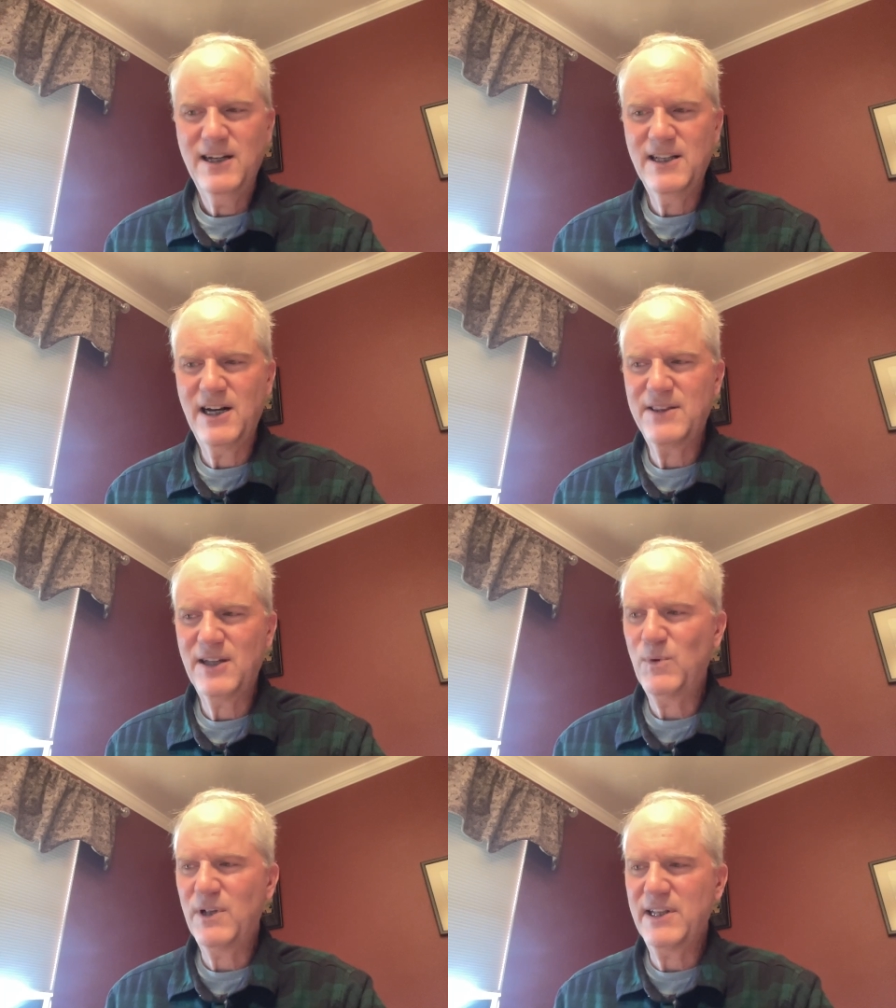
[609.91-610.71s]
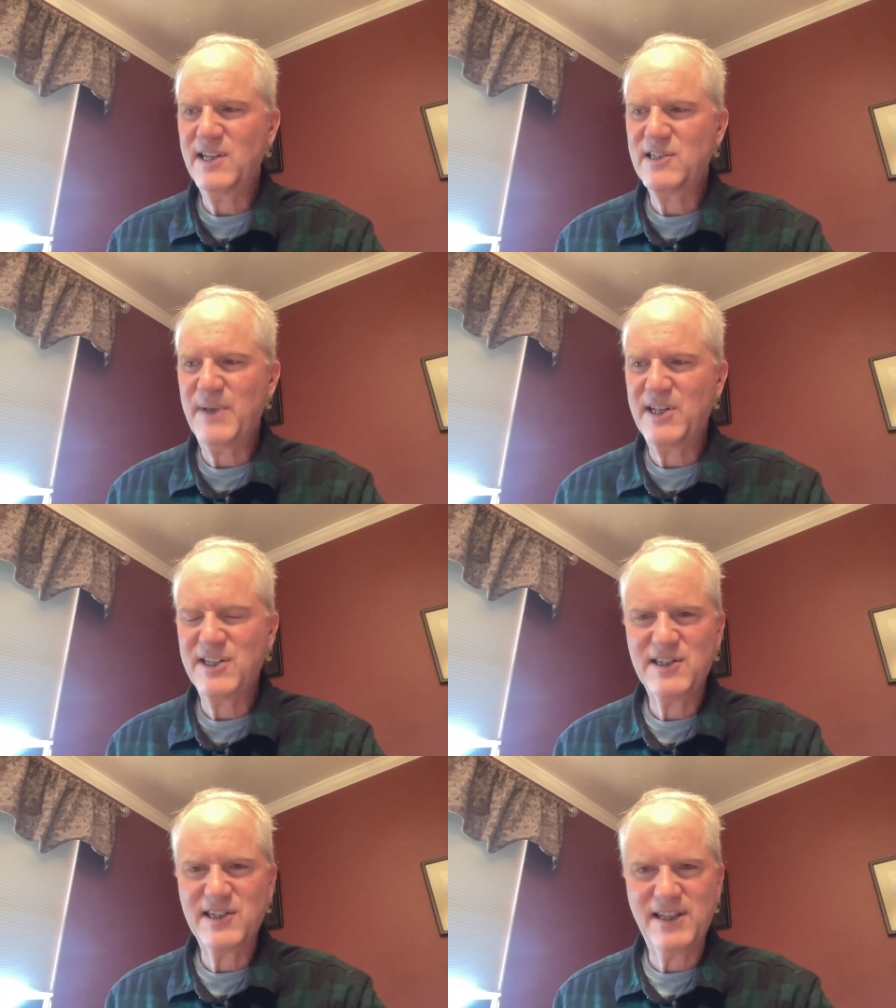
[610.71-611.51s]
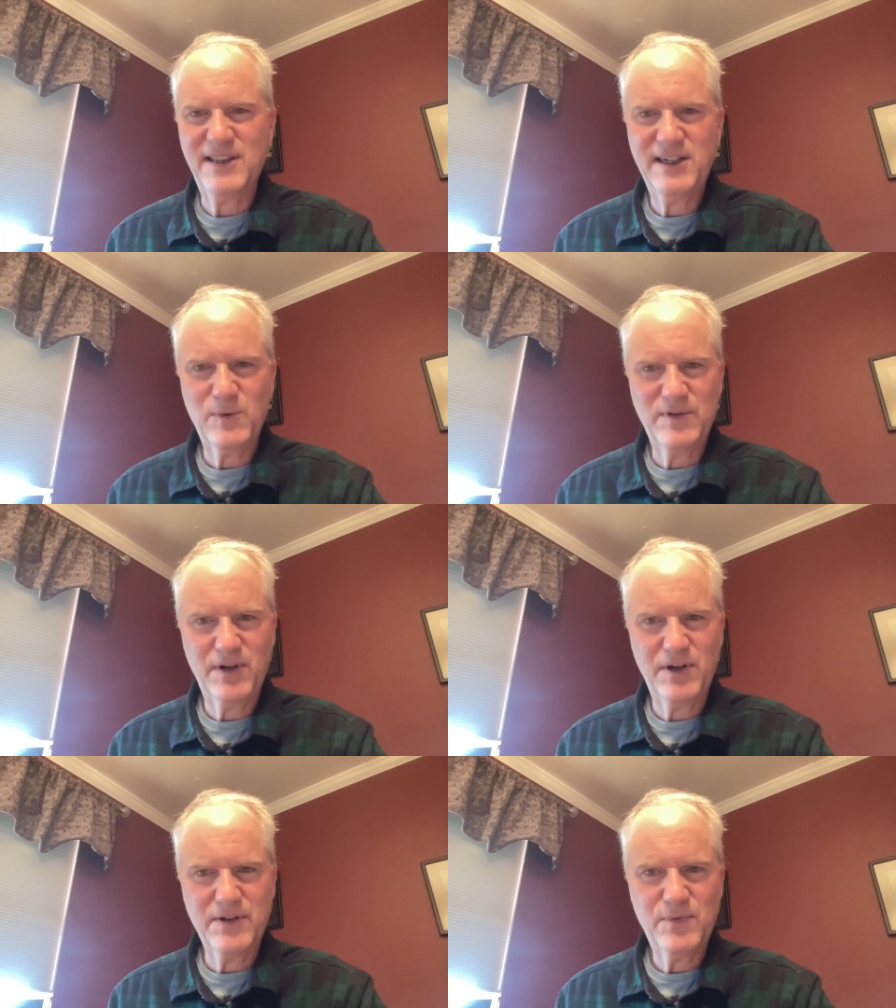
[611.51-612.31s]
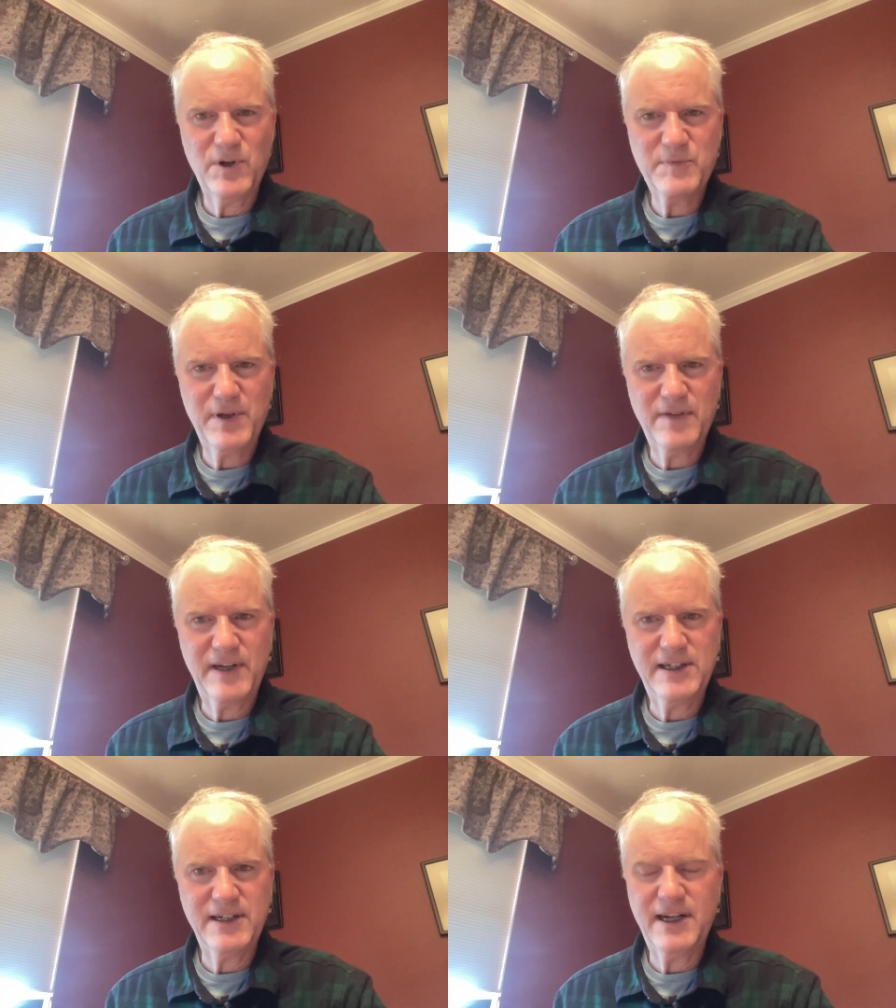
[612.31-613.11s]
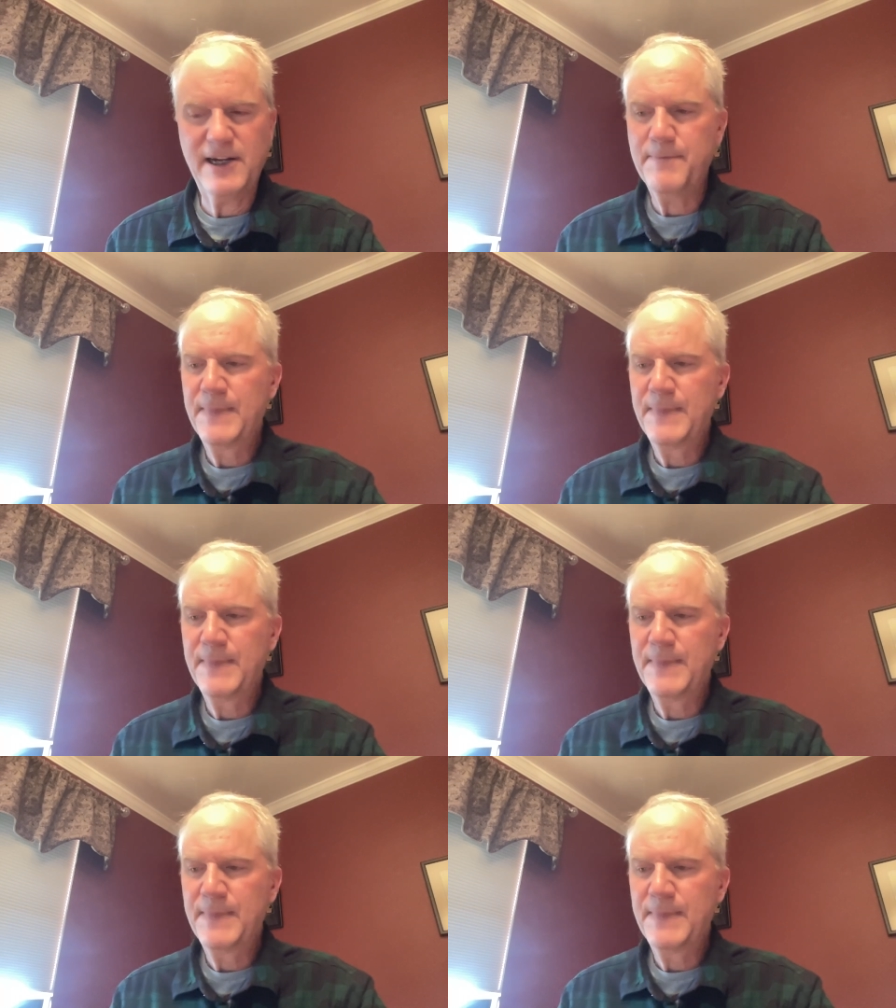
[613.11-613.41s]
And then I thought, well, it doesn't make sense because I think it would have gone to voicemail if I'd done that.